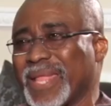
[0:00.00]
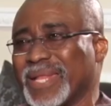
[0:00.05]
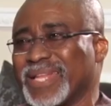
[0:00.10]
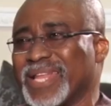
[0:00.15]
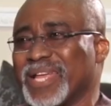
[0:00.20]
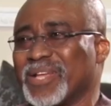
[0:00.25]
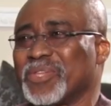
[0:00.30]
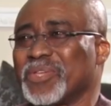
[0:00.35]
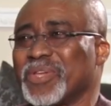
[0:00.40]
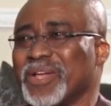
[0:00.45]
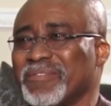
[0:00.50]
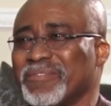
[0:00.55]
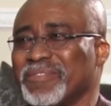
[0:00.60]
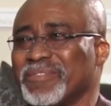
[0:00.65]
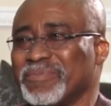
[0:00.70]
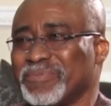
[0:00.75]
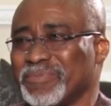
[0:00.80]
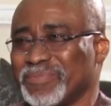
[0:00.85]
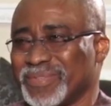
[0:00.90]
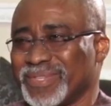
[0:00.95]
Now you
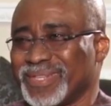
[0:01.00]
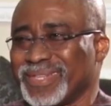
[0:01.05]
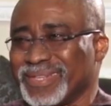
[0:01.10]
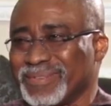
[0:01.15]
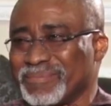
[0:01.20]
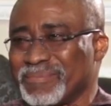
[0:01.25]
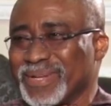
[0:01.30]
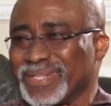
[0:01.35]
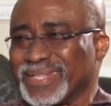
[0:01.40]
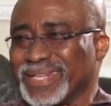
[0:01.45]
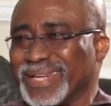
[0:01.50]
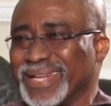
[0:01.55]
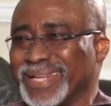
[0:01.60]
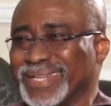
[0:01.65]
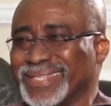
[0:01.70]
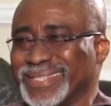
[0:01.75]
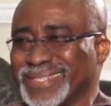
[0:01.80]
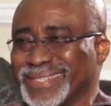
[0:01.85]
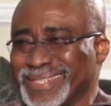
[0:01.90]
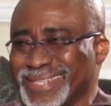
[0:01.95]
have the matter
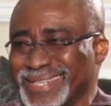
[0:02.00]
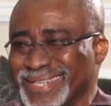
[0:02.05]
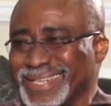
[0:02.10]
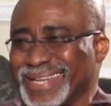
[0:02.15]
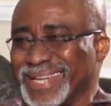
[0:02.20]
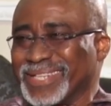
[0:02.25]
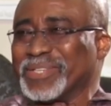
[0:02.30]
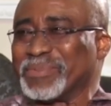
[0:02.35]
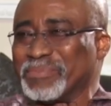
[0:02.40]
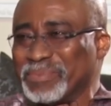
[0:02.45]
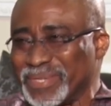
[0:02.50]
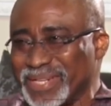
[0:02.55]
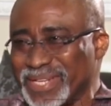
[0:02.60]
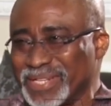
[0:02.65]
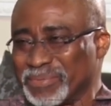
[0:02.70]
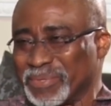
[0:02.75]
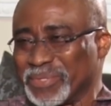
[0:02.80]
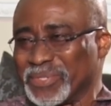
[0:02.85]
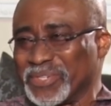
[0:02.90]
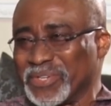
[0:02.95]
that it had to be the
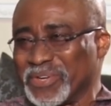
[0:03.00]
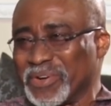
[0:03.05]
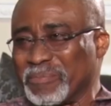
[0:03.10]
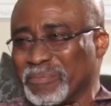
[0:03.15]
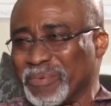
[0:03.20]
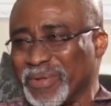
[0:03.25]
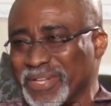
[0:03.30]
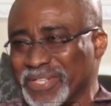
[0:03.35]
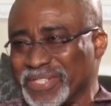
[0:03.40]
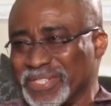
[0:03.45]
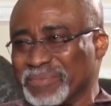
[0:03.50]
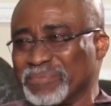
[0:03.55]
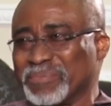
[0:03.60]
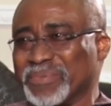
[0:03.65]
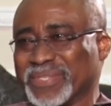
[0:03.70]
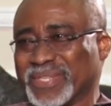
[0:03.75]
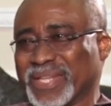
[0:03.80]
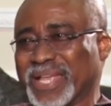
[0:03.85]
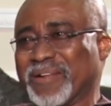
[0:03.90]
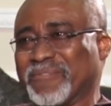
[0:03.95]
Inspector General of Police
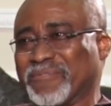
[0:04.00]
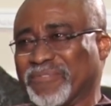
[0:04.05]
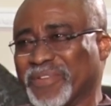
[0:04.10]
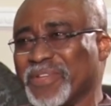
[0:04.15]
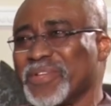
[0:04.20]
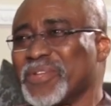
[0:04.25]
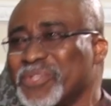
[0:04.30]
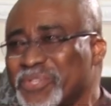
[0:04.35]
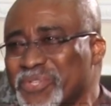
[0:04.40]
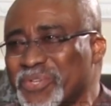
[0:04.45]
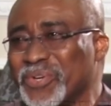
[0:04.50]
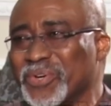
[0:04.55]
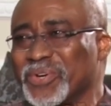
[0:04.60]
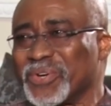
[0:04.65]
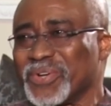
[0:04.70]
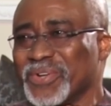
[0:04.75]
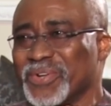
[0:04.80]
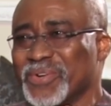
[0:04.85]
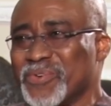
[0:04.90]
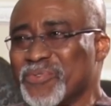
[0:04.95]
himself.
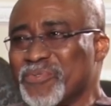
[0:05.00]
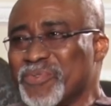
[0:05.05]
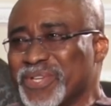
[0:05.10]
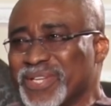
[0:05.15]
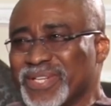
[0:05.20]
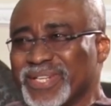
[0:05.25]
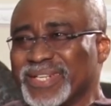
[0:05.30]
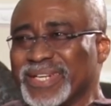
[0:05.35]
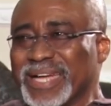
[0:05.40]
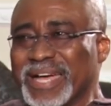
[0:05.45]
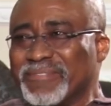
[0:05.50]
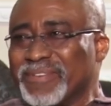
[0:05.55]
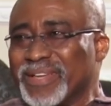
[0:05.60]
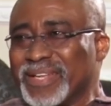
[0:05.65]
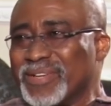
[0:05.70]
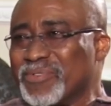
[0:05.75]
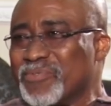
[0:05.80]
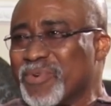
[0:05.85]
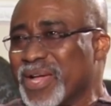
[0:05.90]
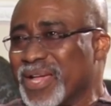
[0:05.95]
So we didn't have
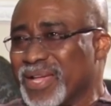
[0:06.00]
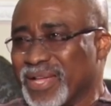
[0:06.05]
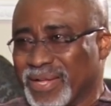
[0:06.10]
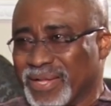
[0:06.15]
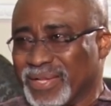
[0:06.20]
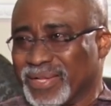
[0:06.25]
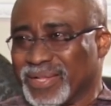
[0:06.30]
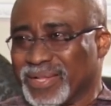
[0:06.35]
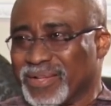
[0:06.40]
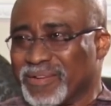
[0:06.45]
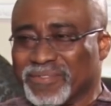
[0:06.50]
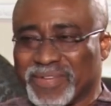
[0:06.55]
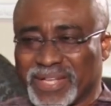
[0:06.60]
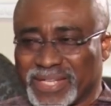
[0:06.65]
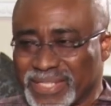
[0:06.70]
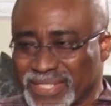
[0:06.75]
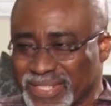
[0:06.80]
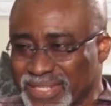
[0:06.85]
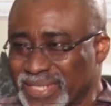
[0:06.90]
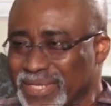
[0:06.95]
any way of
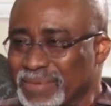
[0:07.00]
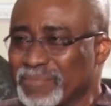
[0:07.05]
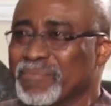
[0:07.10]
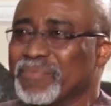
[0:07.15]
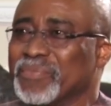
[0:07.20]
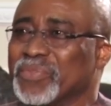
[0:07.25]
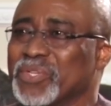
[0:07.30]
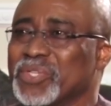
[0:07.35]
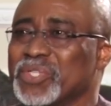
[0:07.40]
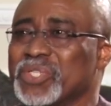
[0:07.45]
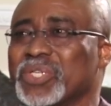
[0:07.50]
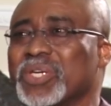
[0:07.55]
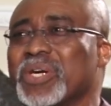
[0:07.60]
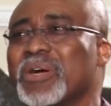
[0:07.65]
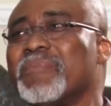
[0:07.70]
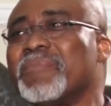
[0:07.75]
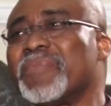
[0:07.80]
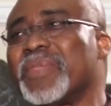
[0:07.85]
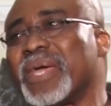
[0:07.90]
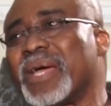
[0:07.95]
getting him to
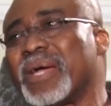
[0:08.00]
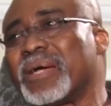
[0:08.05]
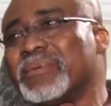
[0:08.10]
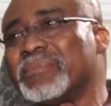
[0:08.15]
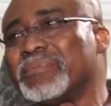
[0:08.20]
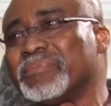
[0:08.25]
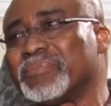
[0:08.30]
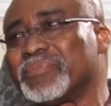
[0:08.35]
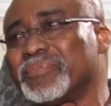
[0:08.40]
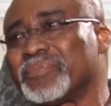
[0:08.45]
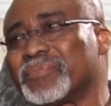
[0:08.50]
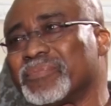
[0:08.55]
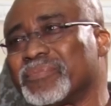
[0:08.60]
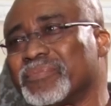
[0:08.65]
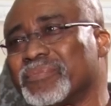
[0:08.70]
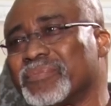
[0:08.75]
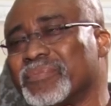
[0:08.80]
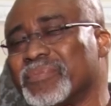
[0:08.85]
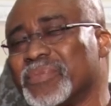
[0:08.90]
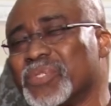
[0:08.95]
come there.
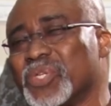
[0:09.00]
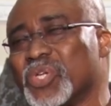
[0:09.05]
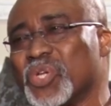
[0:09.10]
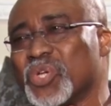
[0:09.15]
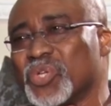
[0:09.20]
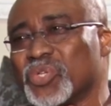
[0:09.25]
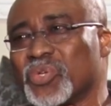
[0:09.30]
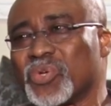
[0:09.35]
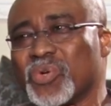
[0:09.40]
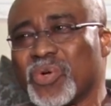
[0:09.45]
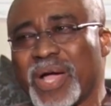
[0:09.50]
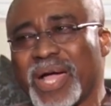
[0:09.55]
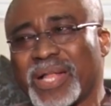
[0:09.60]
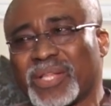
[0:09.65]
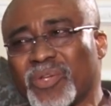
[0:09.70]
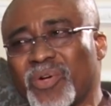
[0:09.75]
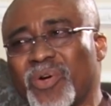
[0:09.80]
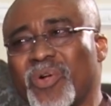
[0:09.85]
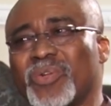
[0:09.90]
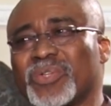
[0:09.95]
So
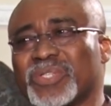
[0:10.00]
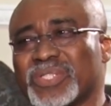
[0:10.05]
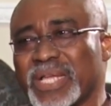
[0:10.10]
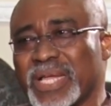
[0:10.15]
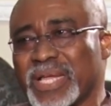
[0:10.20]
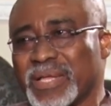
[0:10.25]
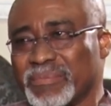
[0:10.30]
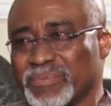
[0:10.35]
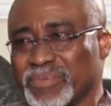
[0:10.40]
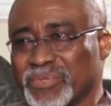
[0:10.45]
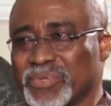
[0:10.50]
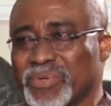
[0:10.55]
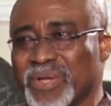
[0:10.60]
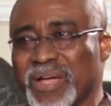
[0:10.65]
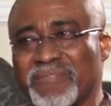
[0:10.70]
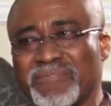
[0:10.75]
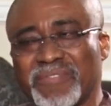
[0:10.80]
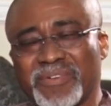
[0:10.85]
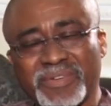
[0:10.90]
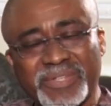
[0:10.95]
at all times, you
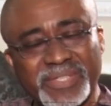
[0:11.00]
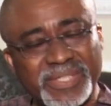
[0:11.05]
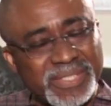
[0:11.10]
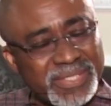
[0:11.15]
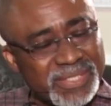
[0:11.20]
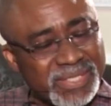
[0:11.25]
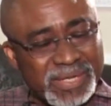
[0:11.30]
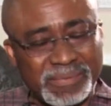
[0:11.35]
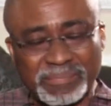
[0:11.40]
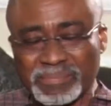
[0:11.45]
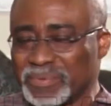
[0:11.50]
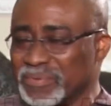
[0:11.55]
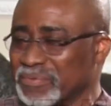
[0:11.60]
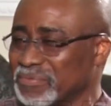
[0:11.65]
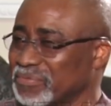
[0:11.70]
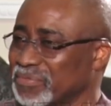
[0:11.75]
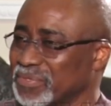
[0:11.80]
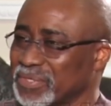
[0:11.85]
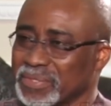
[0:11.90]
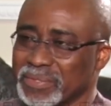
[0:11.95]
have all this type
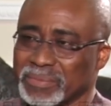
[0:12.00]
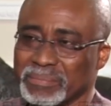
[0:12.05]
of,